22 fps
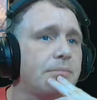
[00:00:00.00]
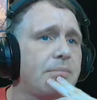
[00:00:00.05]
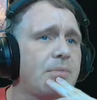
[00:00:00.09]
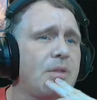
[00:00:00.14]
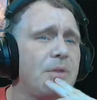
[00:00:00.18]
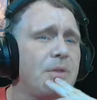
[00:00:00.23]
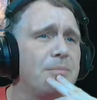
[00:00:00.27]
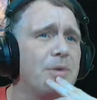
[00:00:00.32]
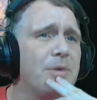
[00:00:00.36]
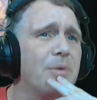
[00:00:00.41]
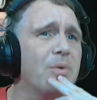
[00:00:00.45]

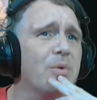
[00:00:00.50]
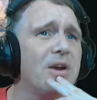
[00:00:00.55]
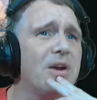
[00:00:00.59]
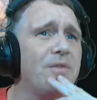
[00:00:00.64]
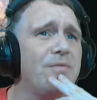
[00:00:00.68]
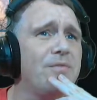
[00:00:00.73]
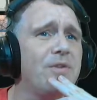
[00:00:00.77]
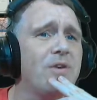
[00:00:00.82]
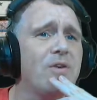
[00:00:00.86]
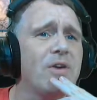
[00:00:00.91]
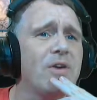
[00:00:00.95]
But we're gonna
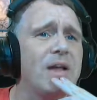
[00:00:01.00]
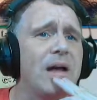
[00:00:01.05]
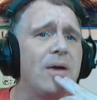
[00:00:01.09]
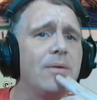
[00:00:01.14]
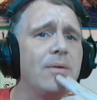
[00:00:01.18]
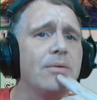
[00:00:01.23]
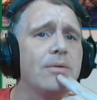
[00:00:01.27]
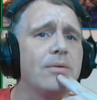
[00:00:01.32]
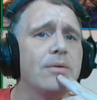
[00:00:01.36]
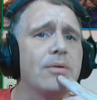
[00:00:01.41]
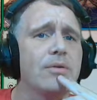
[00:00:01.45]
figure it
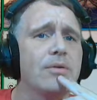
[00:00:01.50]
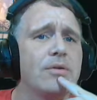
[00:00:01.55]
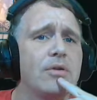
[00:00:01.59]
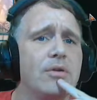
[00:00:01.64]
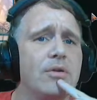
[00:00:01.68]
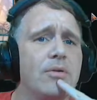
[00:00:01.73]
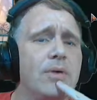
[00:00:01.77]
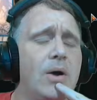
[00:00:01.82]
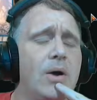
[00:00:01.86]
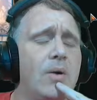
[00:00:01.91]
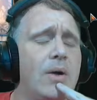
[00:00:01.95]
out.
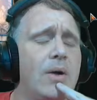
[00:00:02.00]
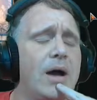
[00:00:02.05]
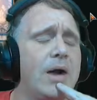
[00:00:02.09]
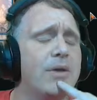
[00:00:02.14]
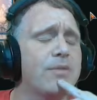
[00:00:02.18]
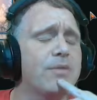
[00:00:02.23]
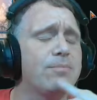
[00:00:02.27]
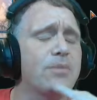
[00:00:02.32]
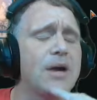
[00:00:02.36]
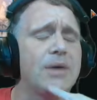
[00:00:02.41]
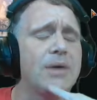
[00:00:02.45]
So I
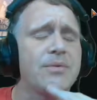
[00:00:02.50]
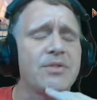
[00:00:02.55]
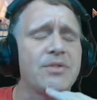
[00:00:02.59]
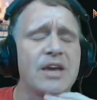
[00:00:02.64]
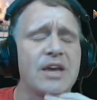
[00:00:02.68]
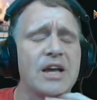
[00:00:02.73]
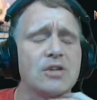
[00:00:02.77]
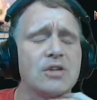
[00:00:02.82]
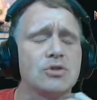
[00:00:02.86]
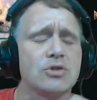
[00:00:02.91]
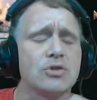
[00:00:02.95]
was Bryan with the
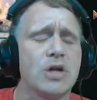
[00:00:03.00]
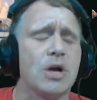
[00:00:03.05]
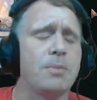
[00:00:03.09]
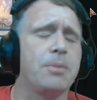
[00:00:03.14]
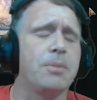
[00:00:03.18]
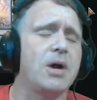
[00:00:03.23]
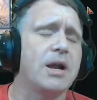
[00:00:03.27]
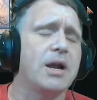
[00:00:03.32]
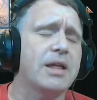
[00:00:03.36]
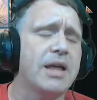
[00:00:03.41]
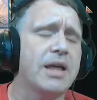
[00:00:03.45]
Casual Tryhard
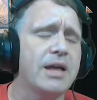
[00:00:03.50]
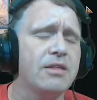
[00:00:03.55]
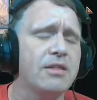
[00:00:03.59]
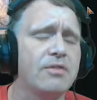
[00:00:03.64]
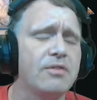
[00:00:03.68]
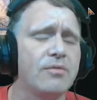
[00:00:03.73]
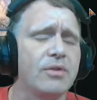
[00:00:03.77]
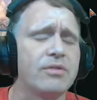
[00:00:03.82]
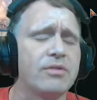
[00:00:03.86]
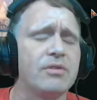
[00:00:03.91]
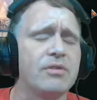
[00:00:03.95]
podcast.
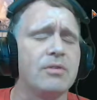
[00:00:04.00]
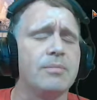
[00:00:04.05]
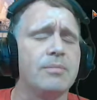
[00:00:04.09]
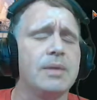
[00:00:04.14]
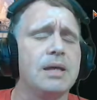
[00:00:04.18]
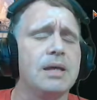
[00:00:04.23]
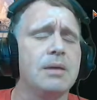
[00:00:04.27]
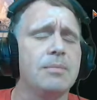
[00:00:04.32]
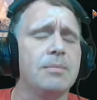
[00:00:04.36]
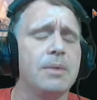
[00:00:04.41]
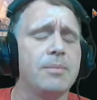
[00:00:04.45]
You can listen to
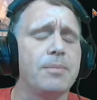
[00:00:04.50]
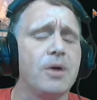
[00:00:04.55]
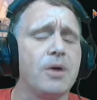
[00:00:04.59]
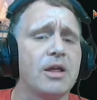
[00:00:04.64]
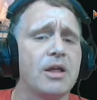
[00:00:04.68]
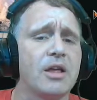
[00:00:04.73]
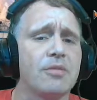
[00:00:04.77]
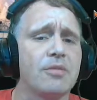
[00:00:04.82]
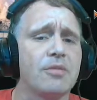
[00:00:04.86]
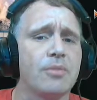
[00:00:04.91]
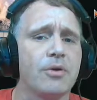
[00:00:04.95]
me and my
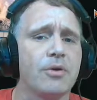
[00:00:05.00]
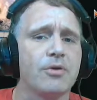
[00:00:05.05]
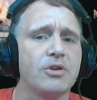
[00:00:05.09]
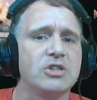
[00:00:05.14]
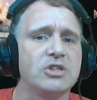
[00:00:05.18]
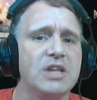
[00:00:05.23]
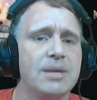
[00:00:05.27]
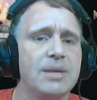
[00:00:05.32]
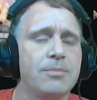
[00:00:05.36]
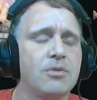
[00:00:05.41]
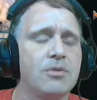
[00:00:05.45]
podcast partner
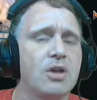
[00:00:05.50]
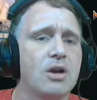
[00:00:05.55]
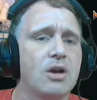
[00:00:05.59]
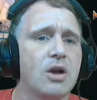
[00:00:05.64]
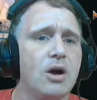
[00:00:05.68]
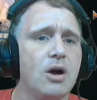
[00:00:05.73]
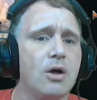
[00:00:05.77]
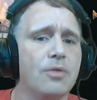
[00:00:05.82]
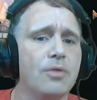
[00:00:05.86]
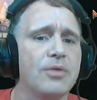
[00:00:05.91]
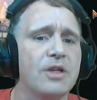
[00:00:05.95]
James talk
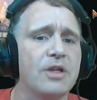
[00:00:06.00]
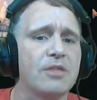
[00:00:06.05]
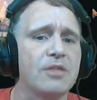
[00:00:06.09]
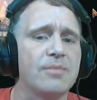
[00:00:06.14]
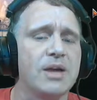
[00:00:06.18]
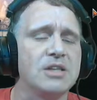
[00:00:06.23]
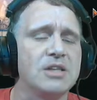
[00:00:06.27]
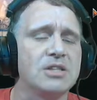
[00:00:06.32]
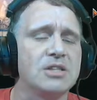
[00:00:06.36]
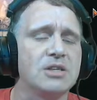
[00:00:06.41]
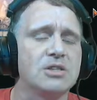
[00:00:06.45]
all things
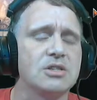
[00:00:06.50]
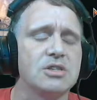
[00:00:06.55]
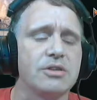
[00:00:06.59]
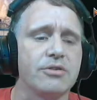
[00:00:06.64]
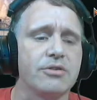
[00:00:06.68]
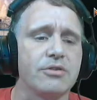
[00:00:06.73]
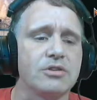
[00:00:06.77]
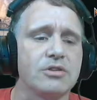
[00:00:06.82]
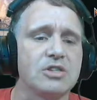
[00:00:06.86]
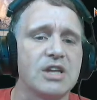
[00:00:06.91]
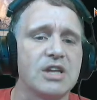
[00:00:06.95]
Magic. Just
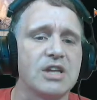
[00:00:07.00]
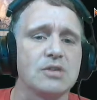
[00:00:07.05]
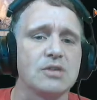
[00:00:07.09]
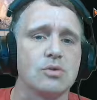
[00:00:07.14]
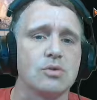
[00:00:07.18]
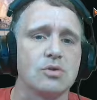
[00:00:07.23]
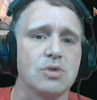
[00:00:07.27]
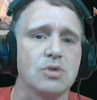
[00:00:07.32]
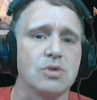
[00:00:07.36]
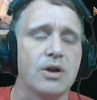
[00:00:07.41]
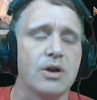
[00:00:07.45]
search
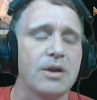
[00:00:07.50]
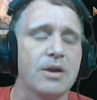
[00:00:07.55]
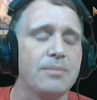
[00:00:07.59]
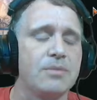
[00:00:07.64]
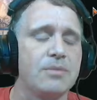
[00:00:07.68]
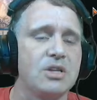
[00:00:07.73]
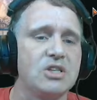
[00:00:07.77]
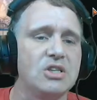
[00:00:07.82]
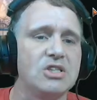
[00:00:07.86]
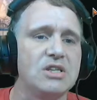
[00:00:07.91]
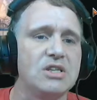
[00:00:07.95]
Casual Tryhard
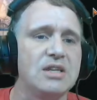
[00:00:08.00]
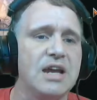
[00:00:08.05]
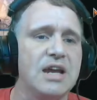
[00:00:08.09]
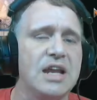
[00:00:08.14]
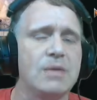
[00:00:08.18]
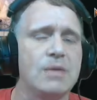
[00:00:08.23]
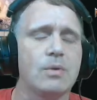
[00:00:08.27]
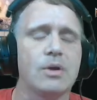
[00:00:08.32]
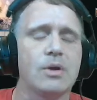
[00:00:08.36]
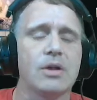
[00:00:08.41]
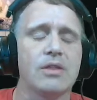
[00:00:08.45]
MTG
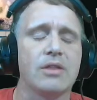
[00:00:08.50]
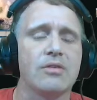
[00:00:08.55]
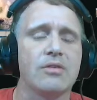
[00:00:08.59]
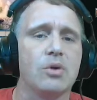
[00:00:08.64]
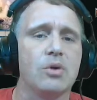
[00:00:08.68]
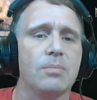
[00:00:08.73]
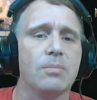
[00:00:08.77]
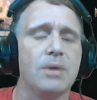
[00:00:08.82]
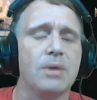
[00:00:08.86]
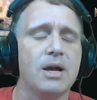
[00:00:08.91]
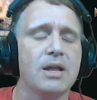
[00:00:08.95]
anywhere you listen
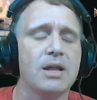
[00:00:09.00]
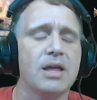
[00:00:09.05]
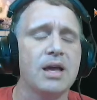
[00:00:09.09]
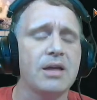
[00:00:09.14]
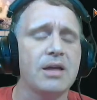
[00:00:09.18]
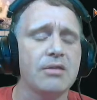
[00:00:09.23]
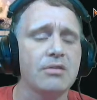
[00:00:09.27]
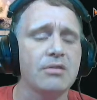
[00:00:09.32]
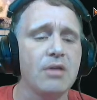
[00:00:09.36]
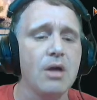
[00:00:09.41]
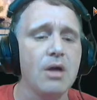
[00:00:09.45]
to a podcast.